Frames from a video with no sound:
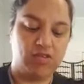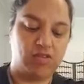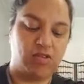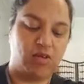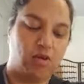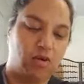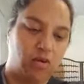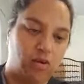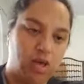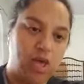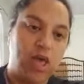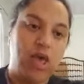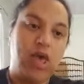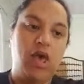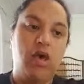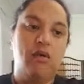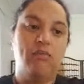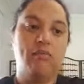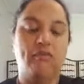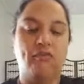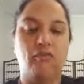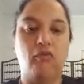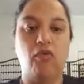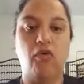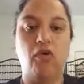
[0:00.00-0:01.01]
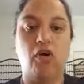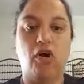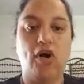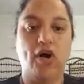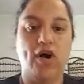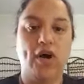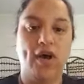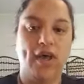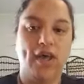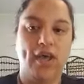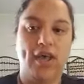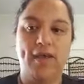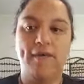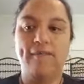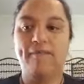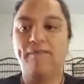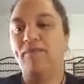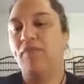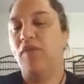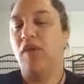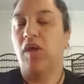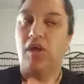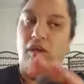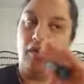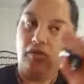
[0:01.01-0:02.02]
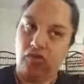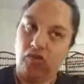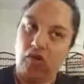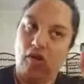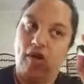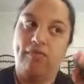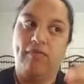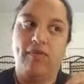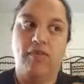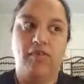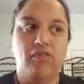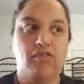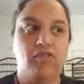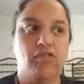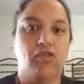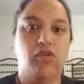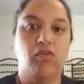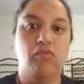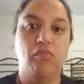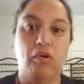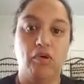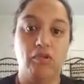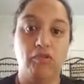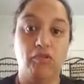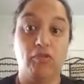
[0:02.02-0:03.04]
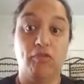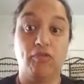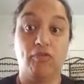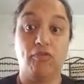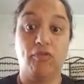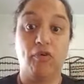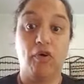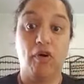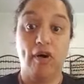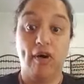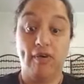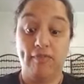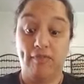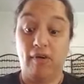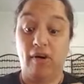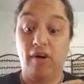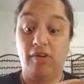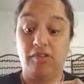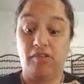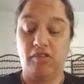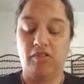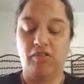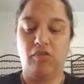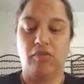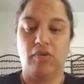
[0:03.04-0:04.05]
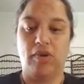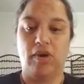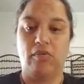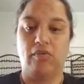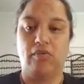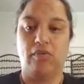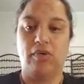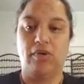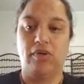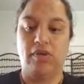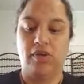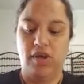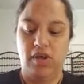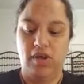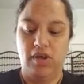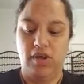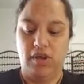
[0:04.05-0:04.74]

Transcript: So before I dive into module five, I just thought I would